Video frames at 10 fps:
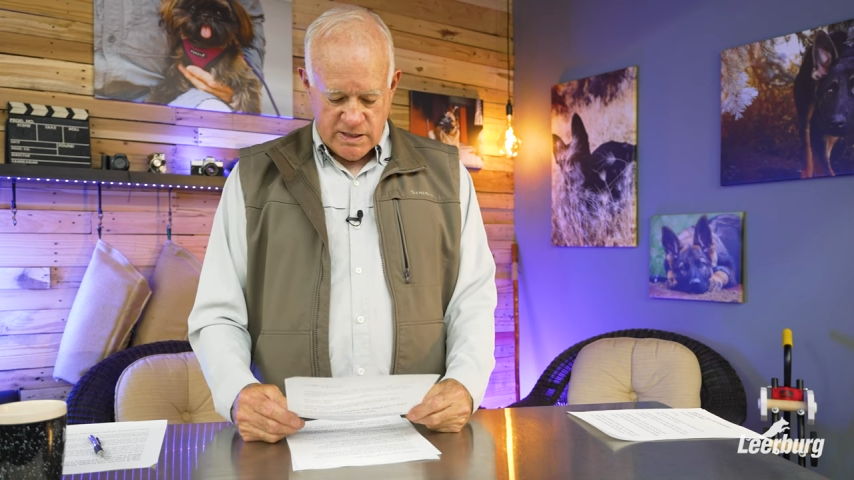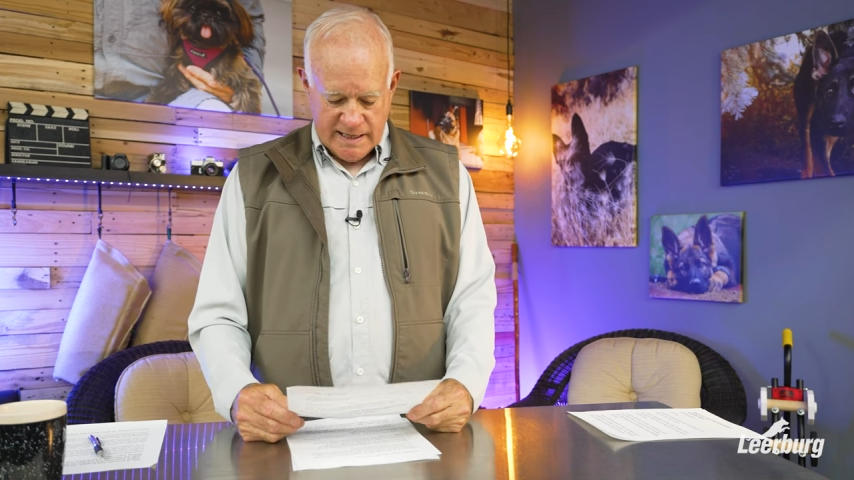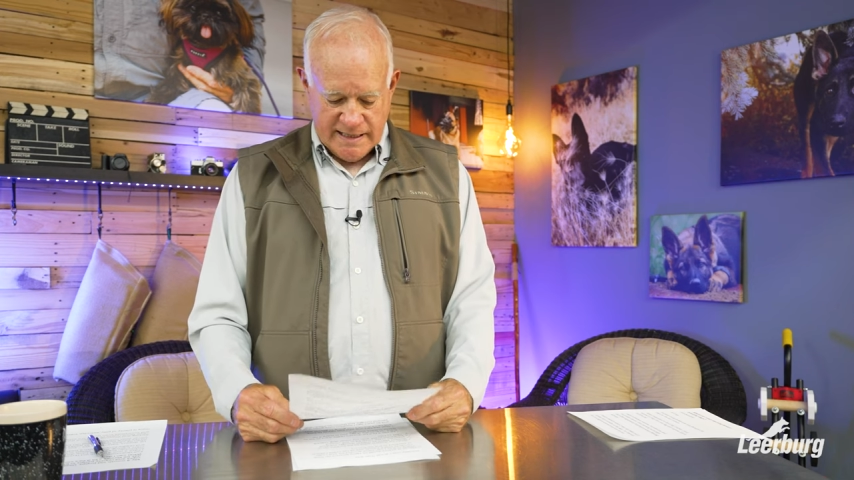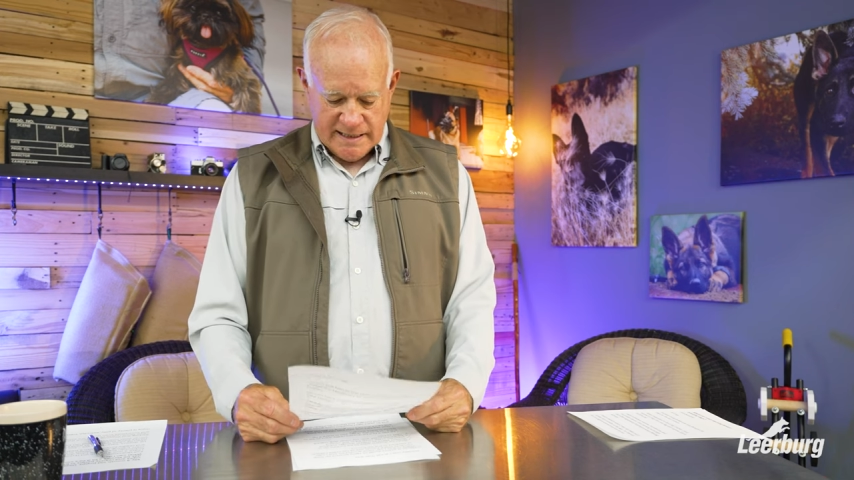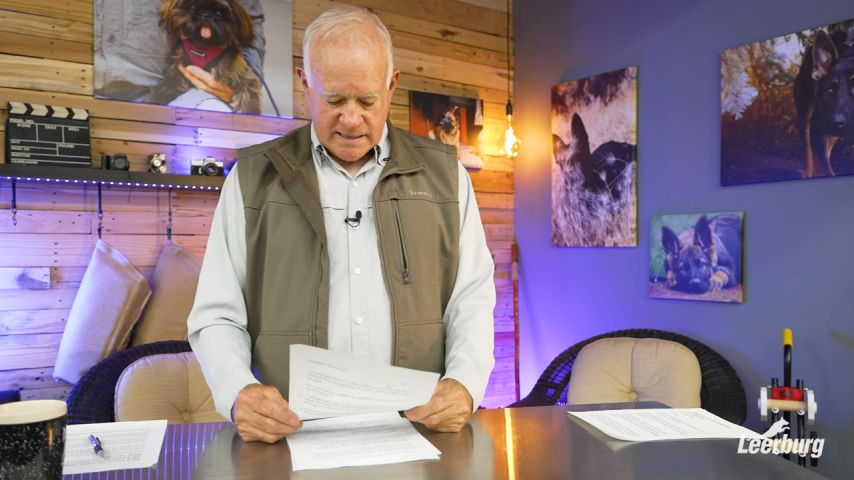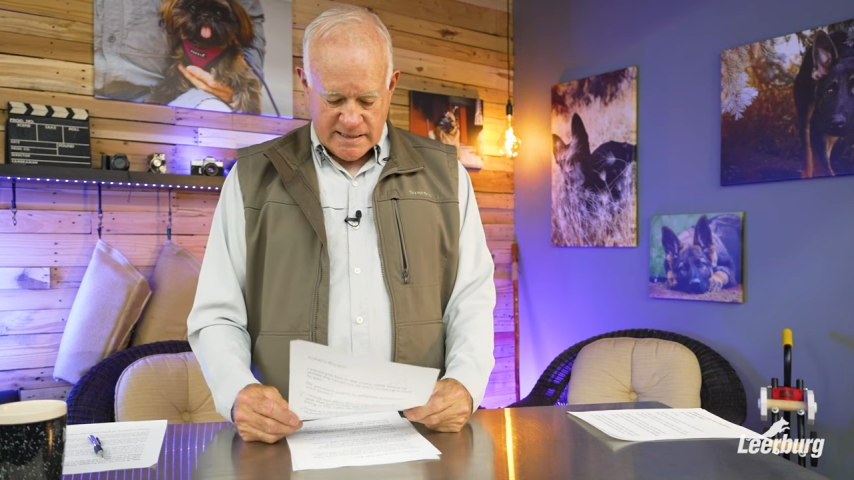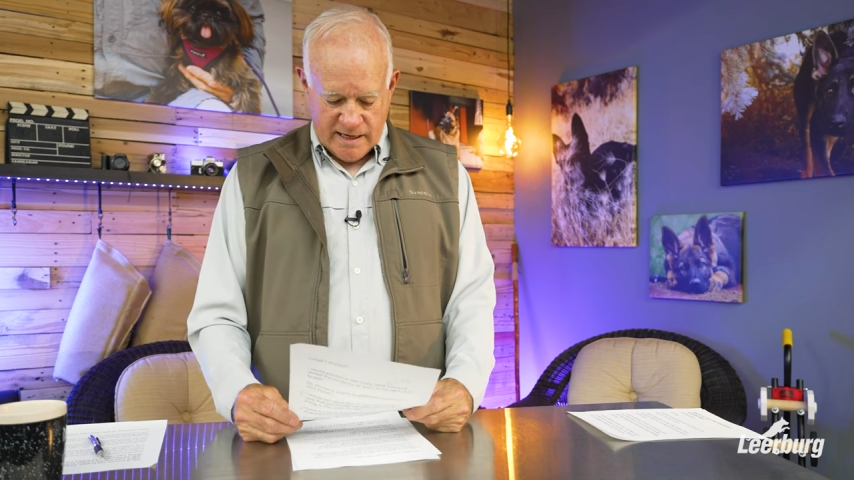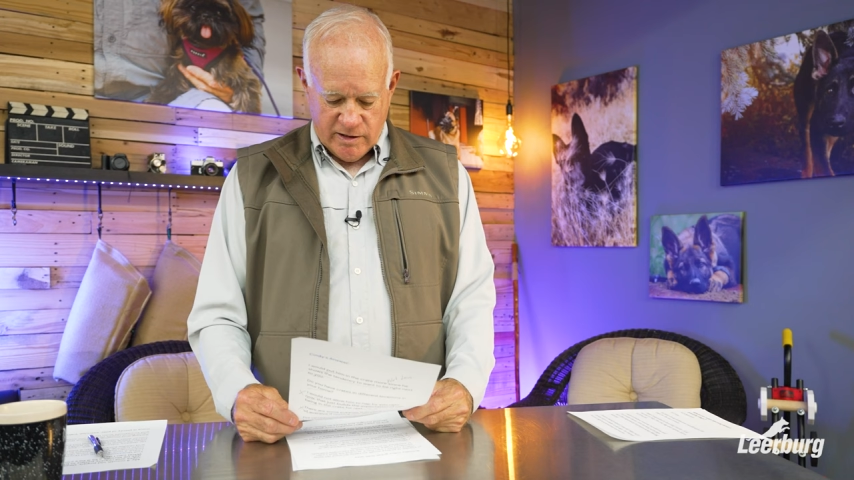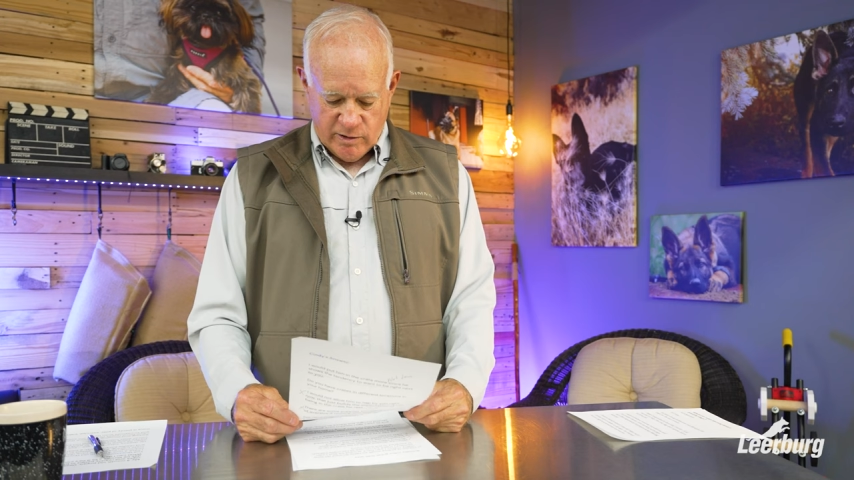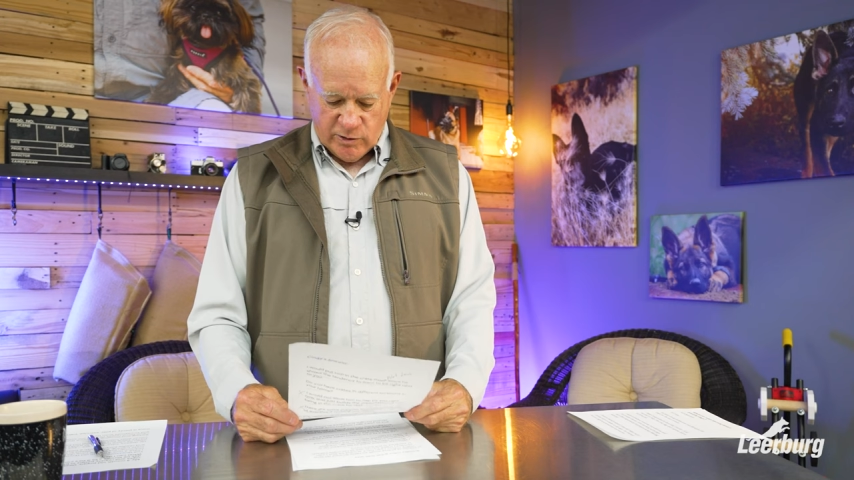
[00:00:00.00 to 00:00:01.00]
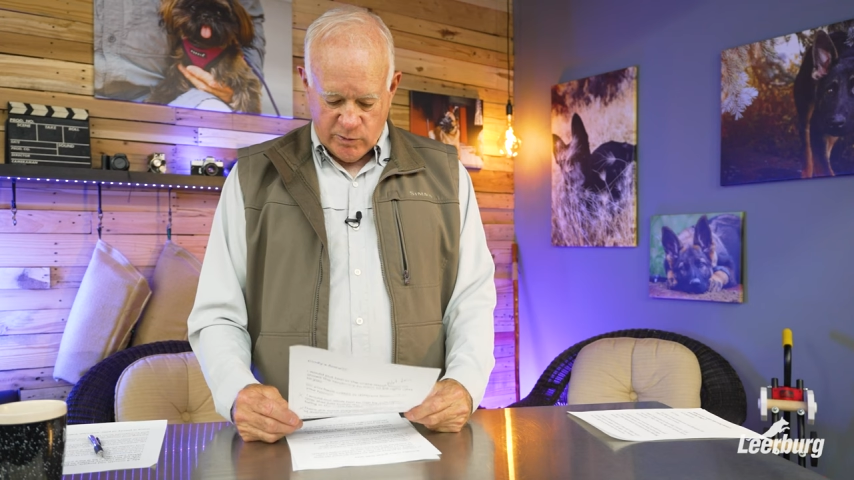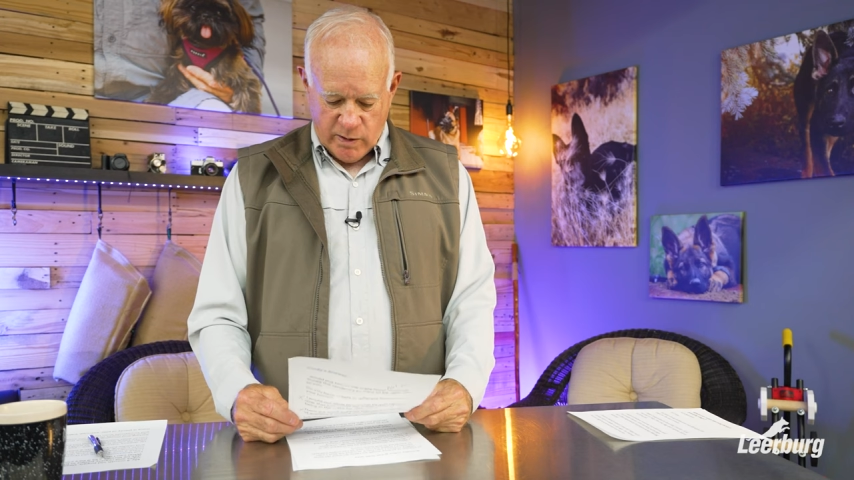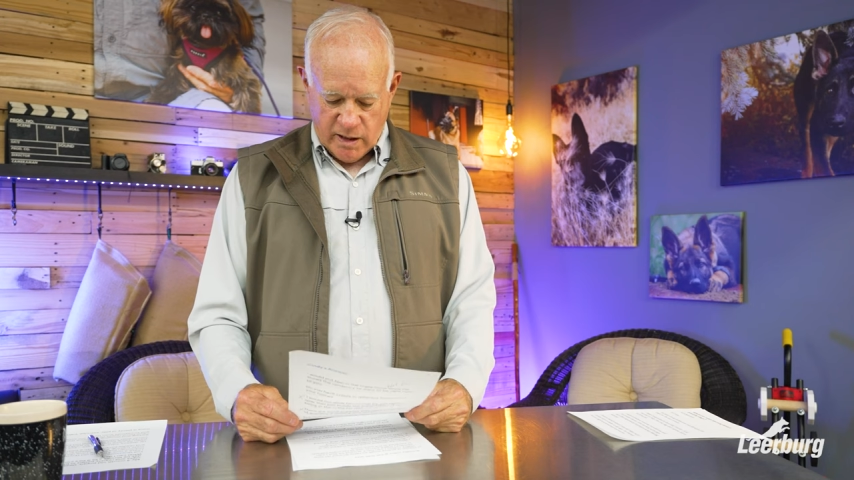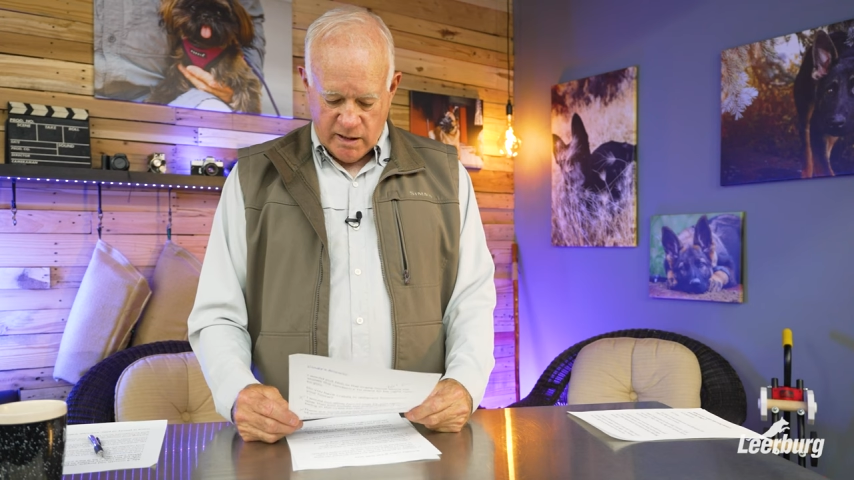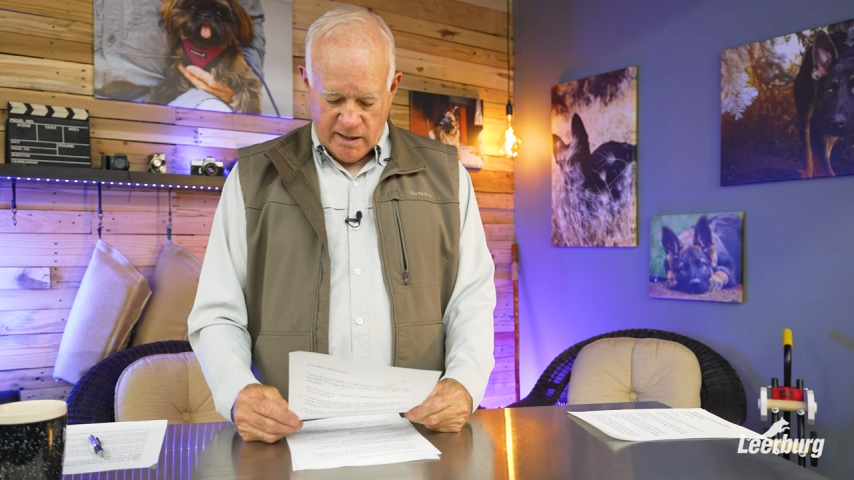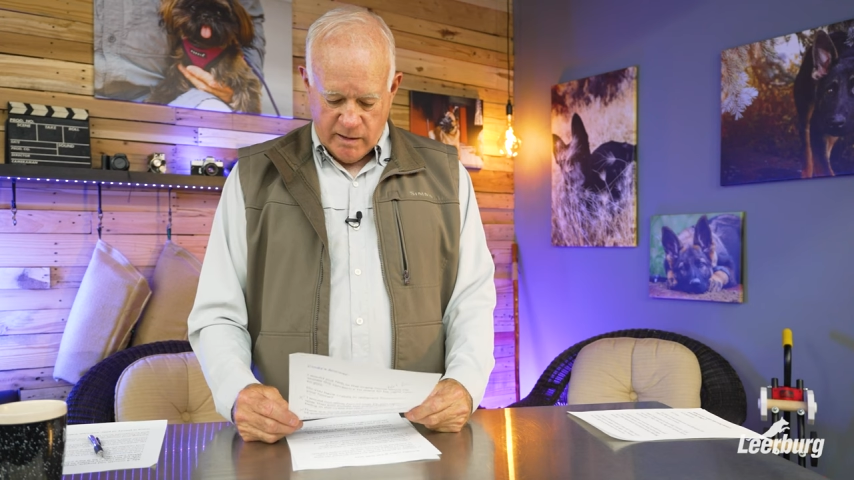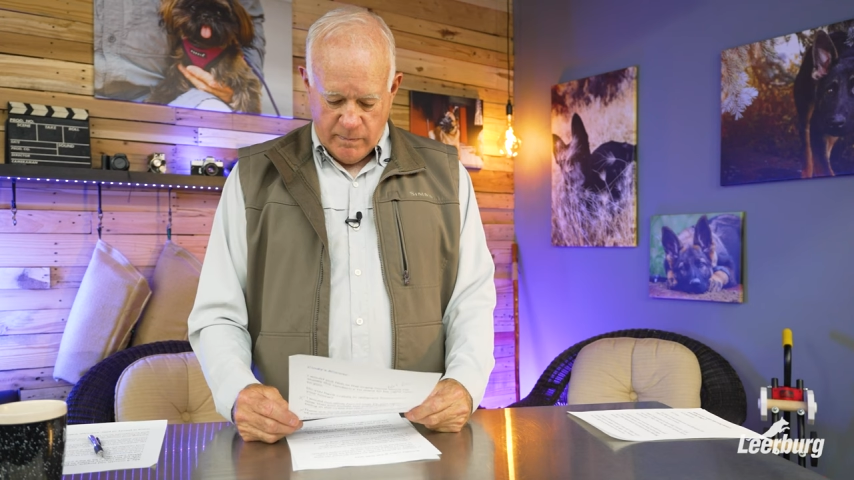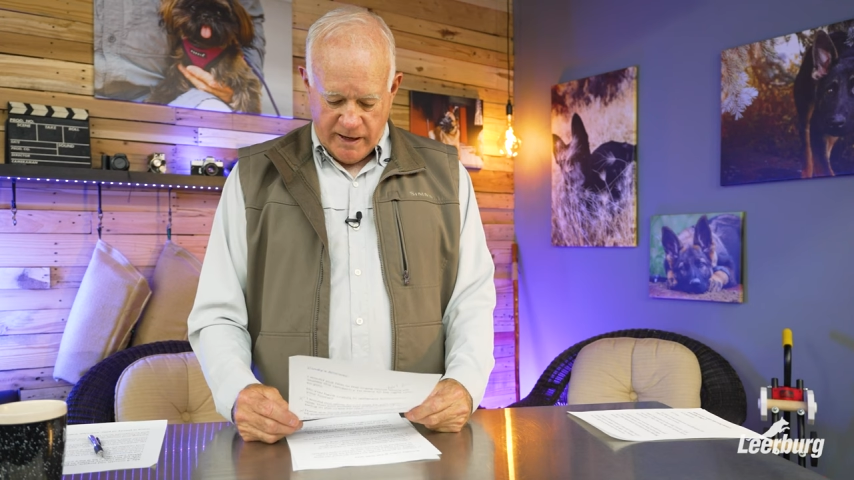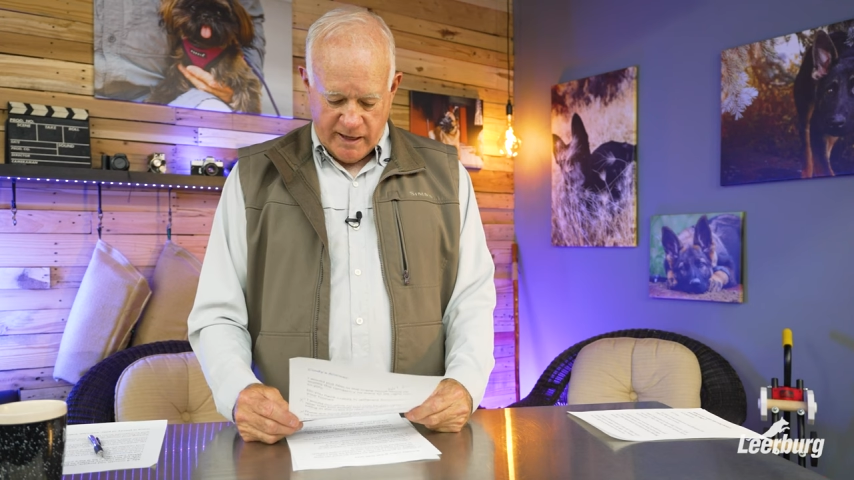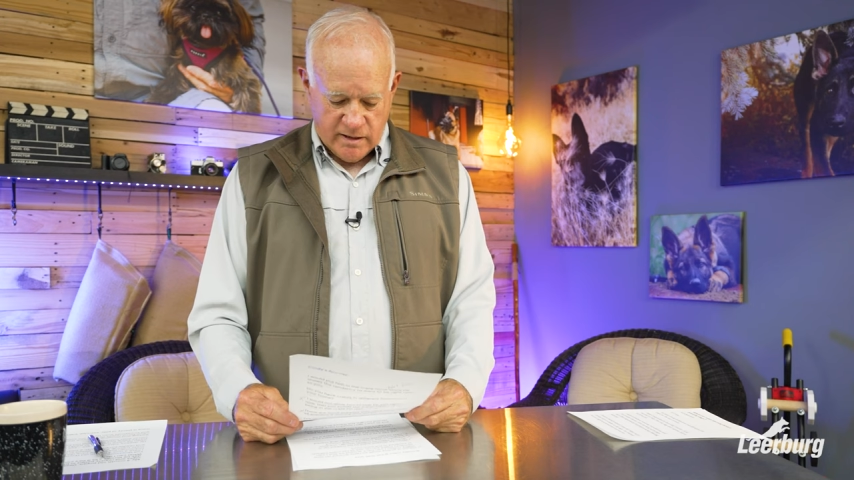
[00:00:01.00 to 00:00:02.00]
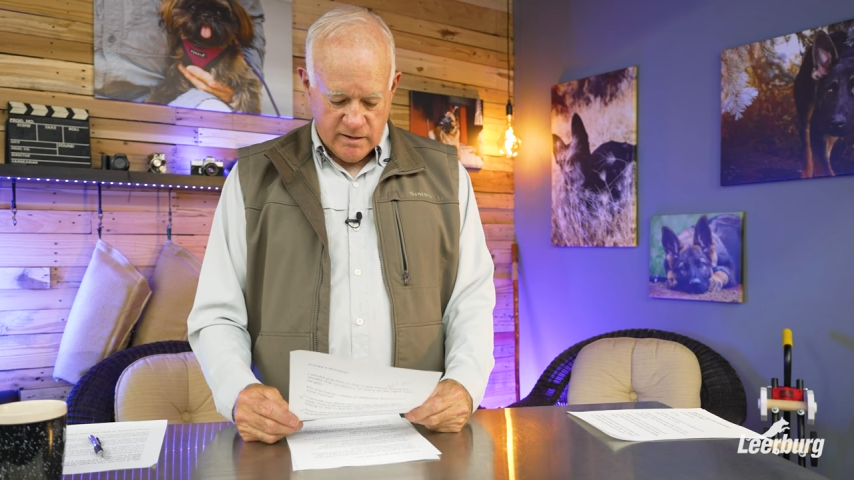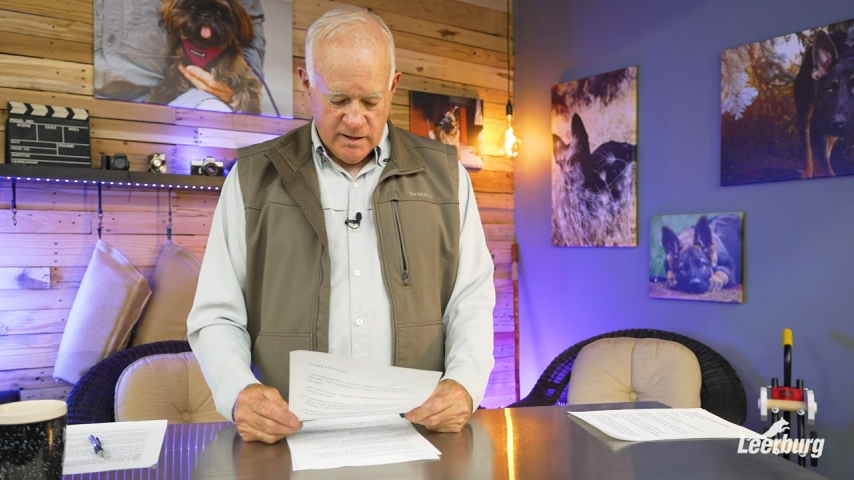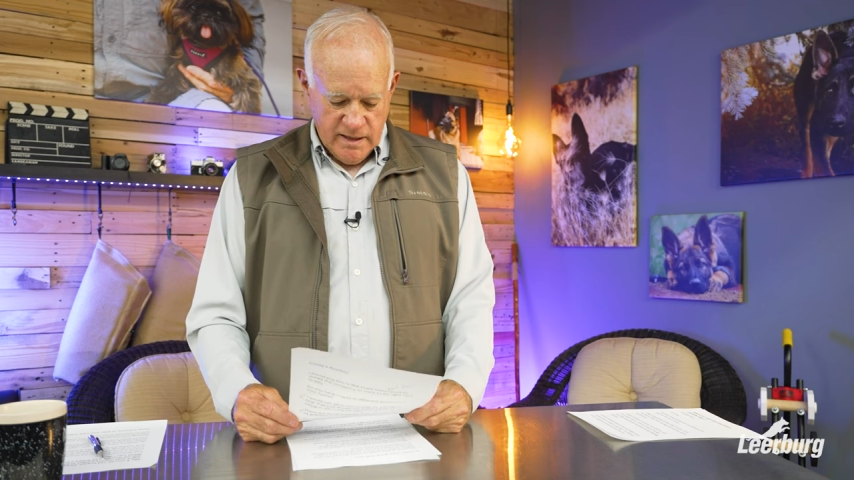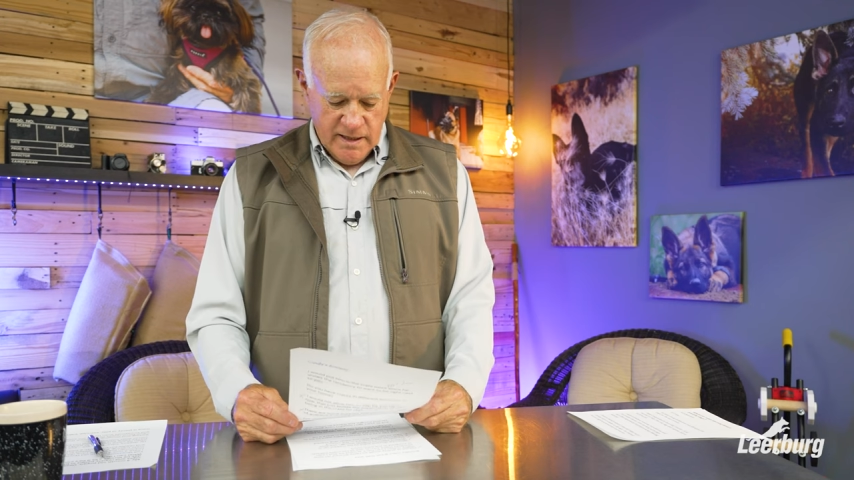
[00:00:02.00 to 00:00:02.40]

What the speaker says: and extenders where a little panel